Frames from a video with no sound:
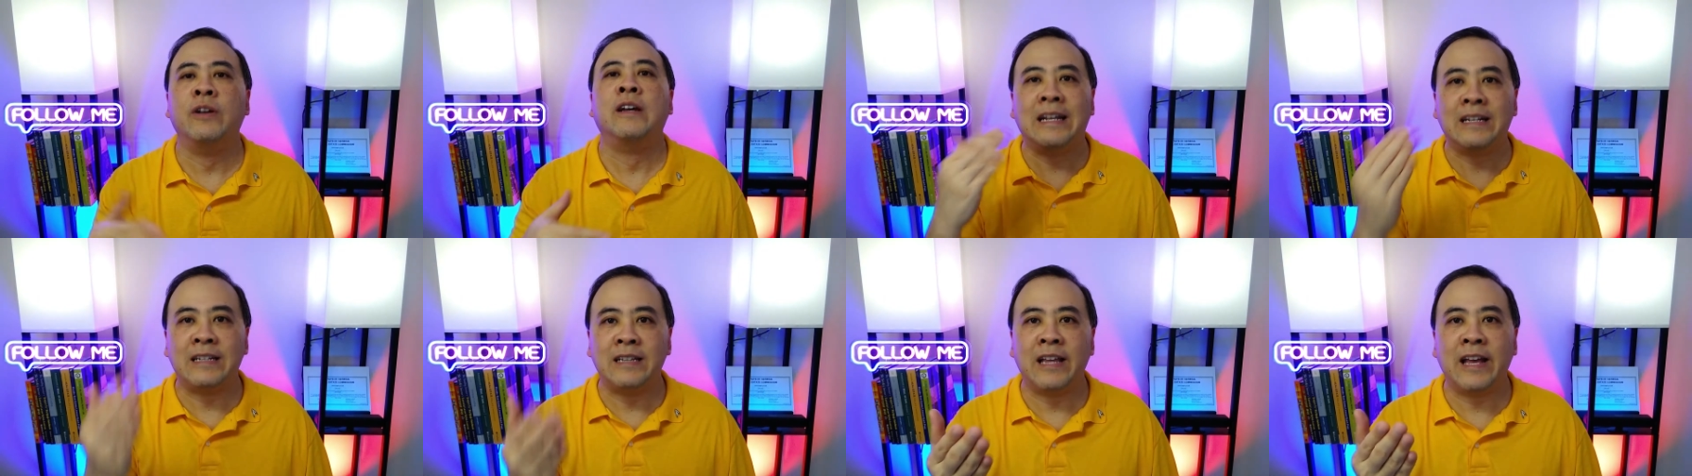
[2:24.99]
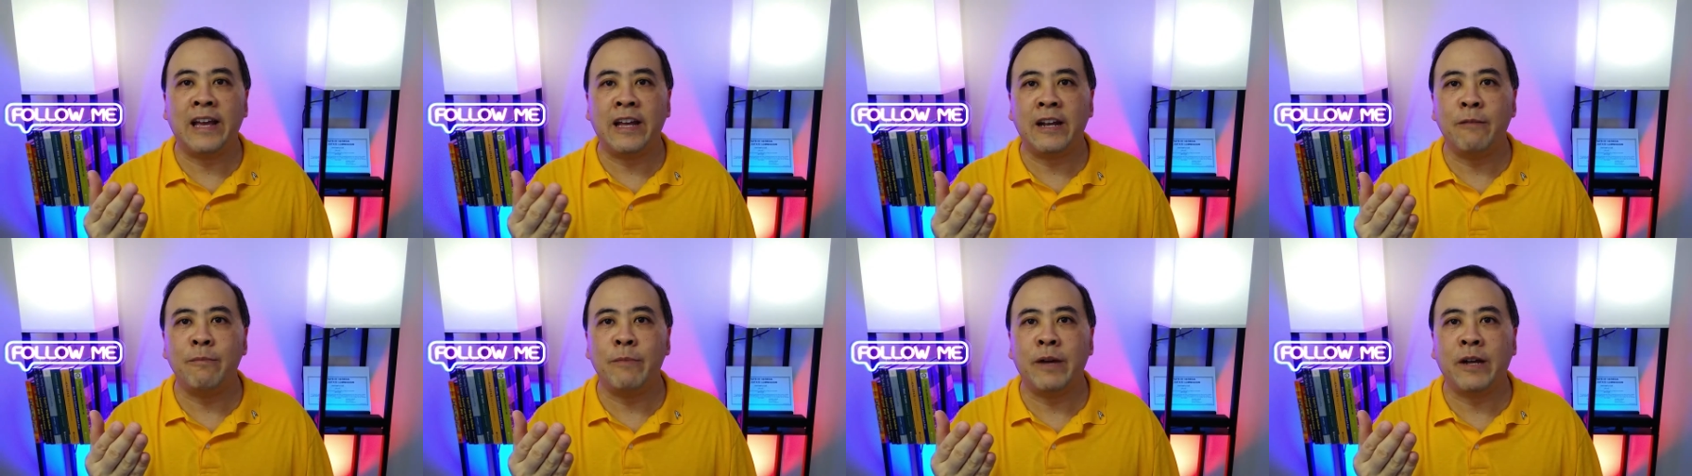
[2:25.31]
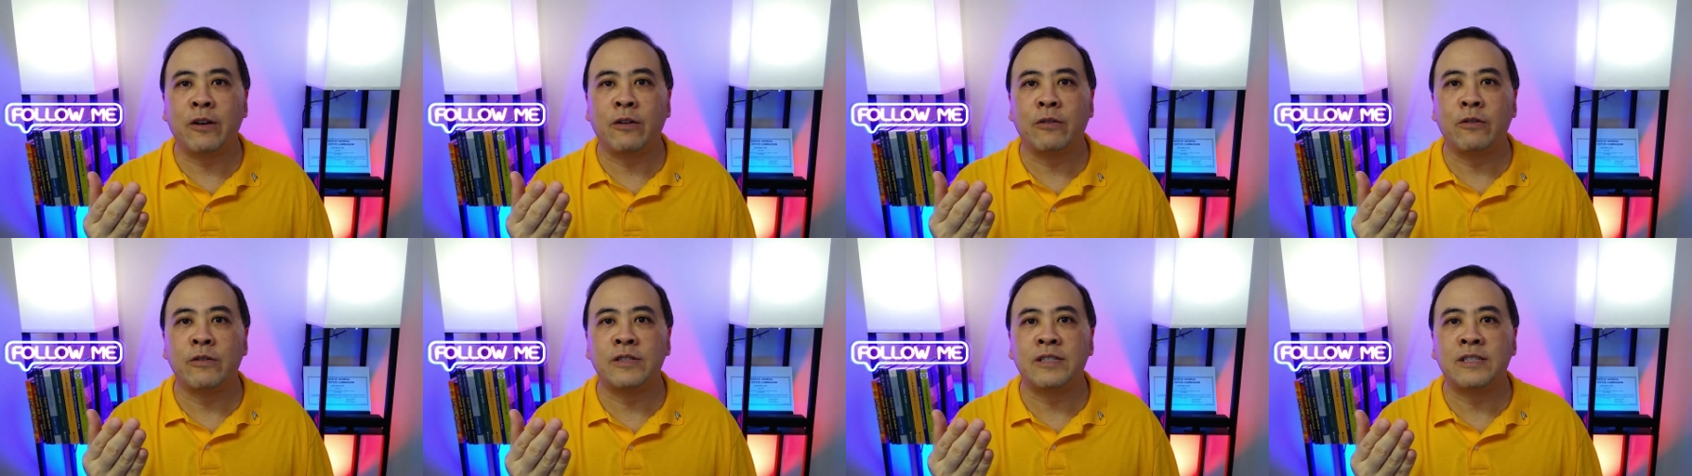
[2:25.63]
Atlanta
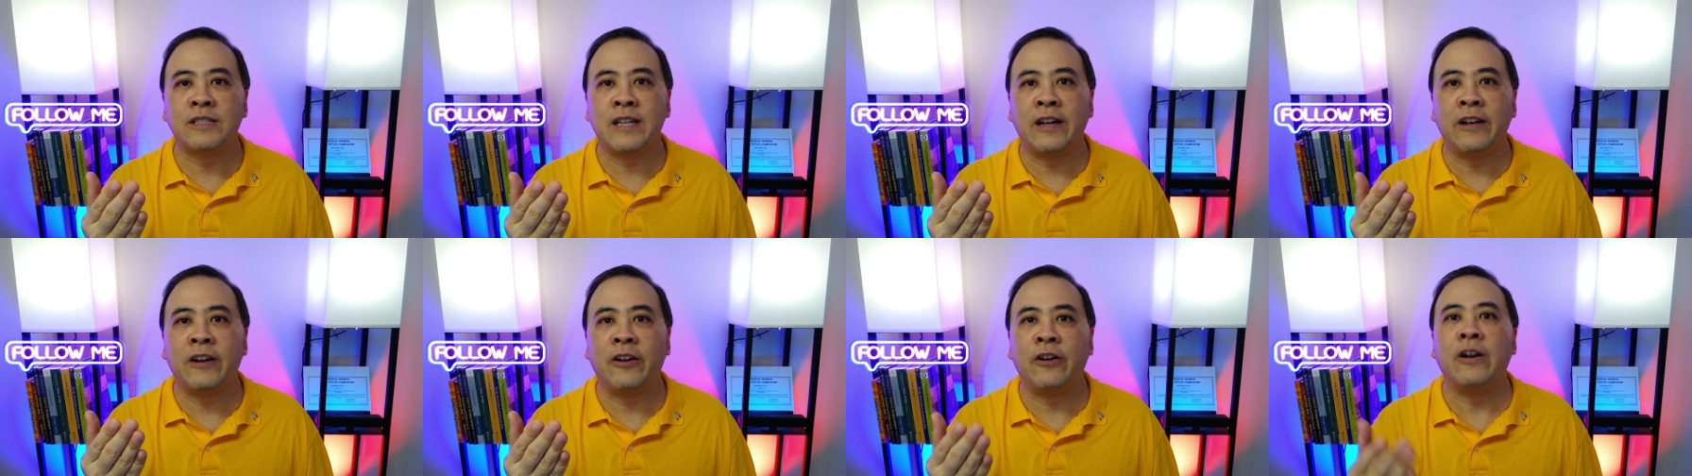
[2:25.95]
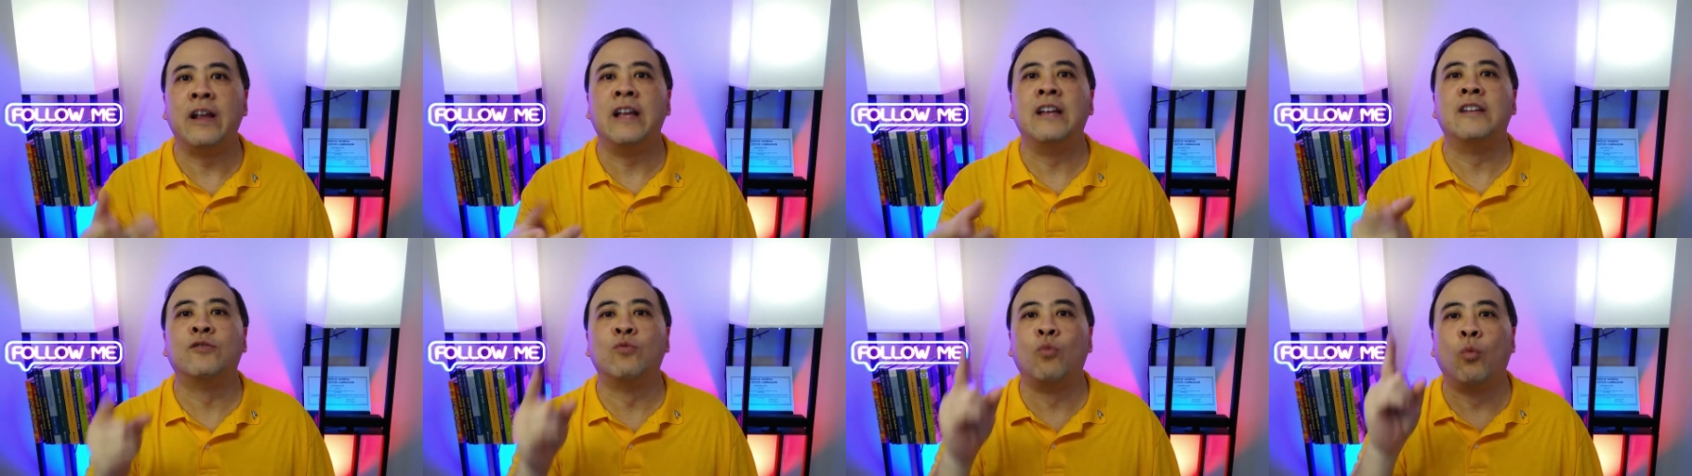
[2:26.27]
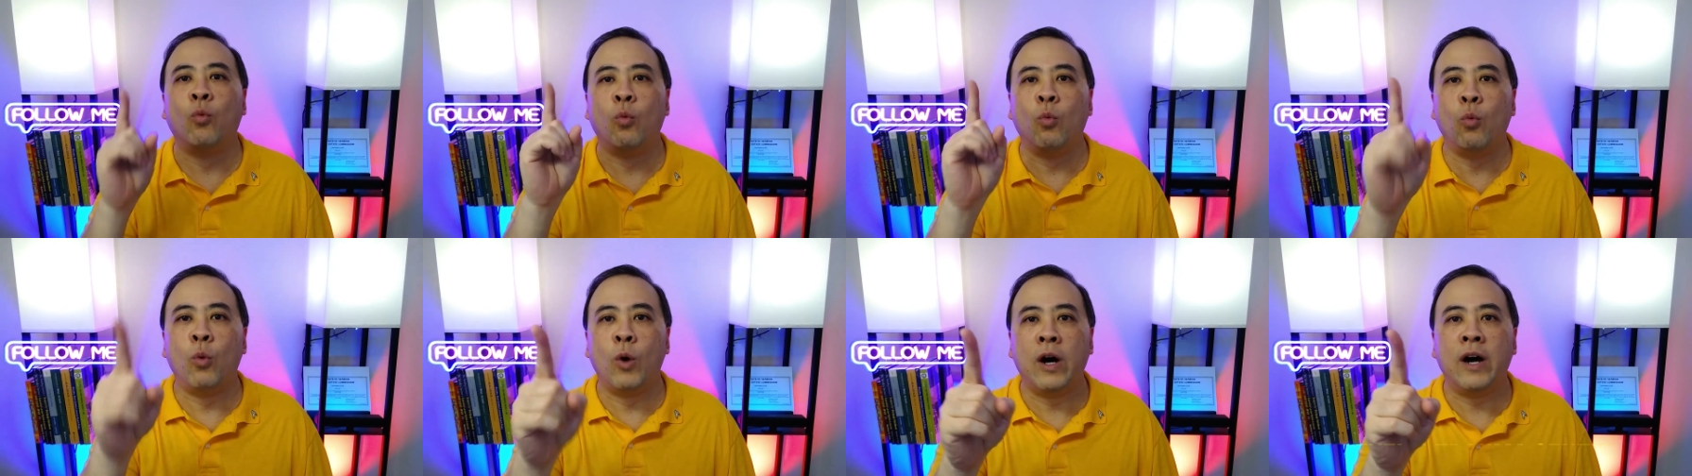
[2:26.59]
Medical Center is
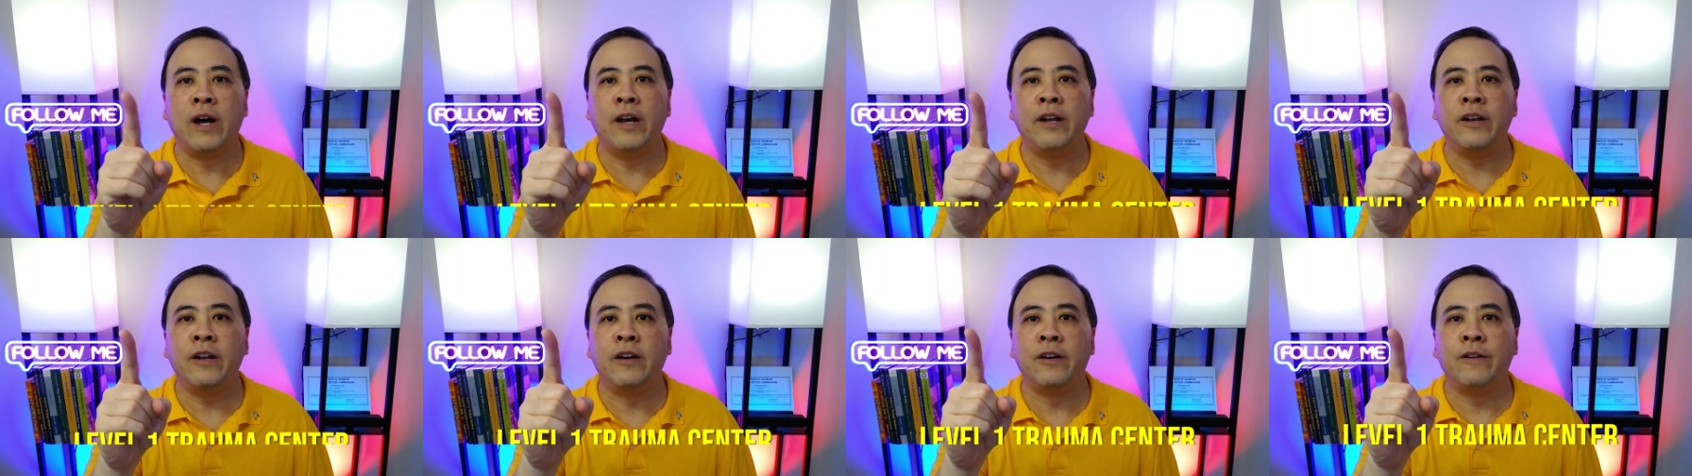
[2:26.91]
one